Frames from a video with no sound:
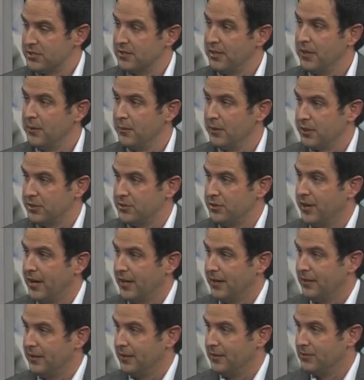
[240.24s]
they were
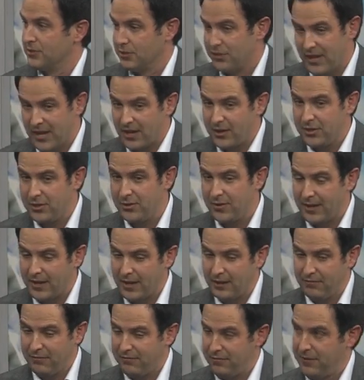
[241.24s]
extracted. So now you
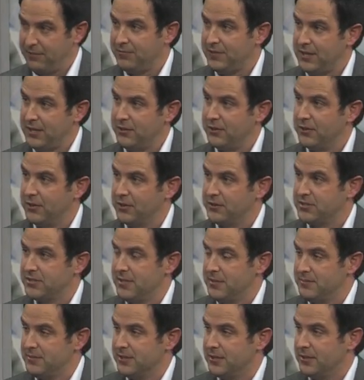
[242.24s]
have 15-year-old
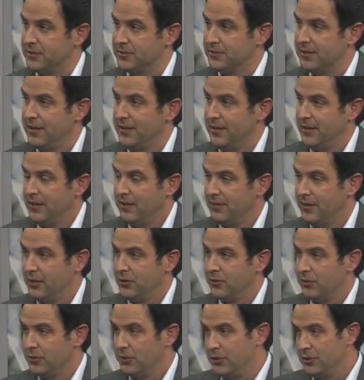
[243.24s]
stem cells that
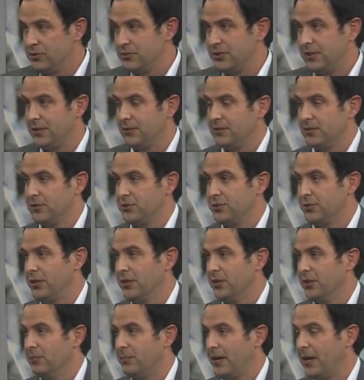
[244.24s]
you're using to treat
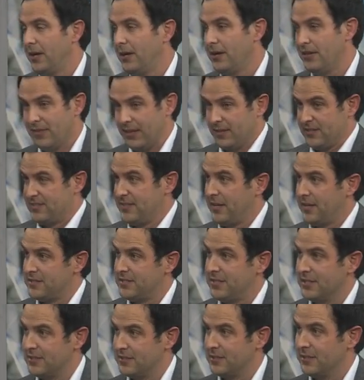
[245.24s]
your body that is now
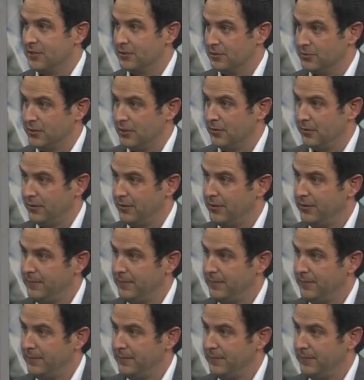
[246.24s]
60 years old.